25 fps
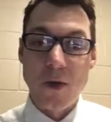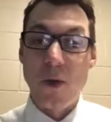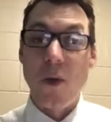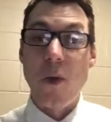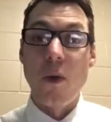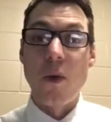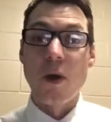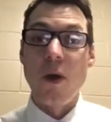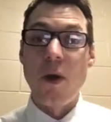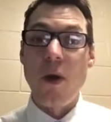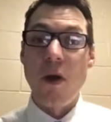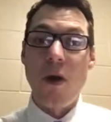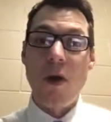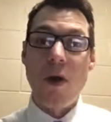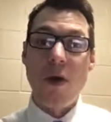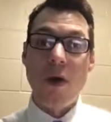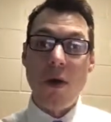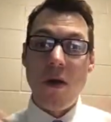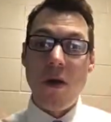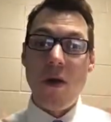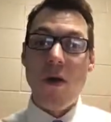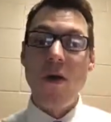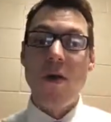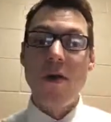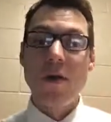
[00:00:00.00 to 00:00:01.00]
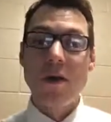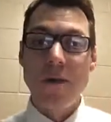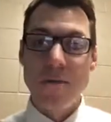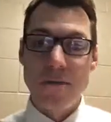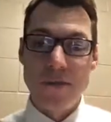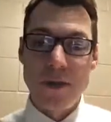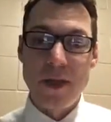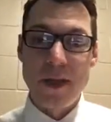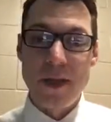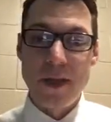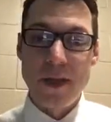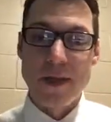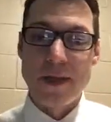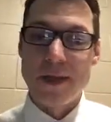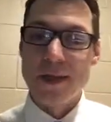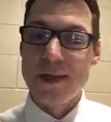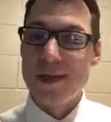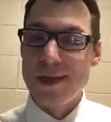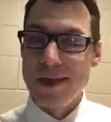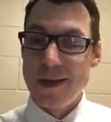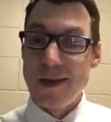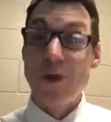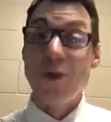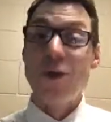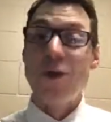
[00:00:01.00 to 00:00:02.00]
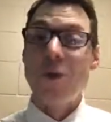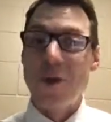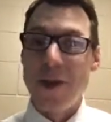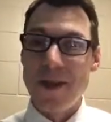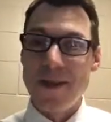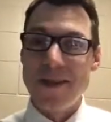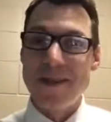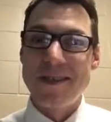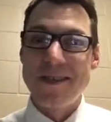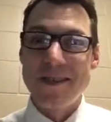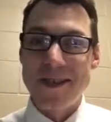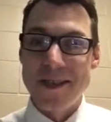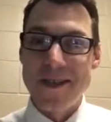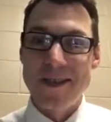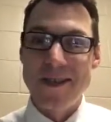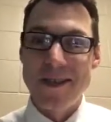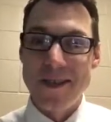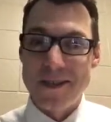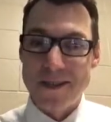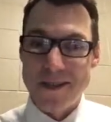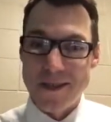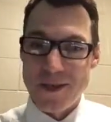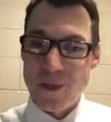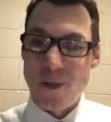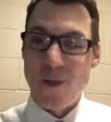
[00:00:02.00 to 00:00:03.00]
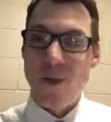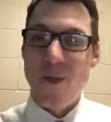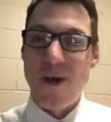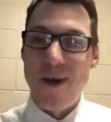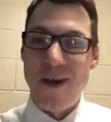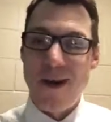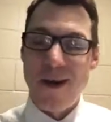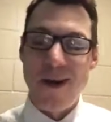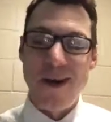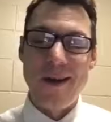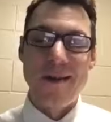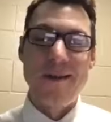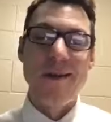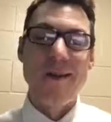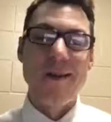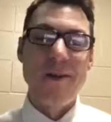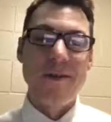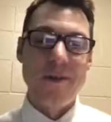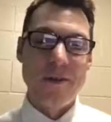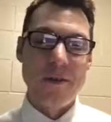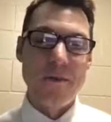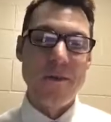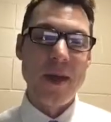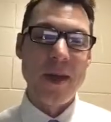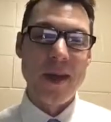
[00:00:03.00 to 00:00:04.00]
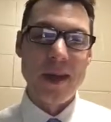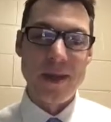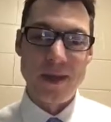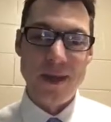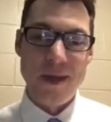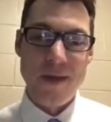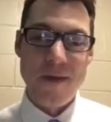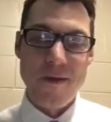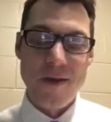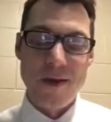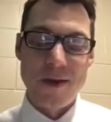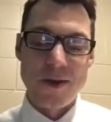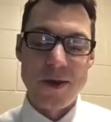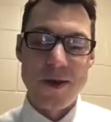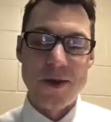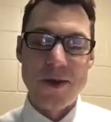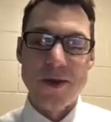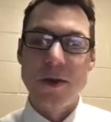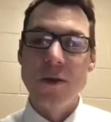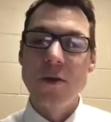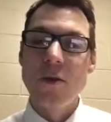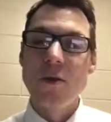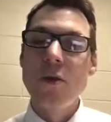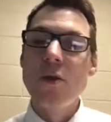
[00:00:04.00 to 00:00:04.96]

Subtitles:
or are all of these grunts in this squad the main characters?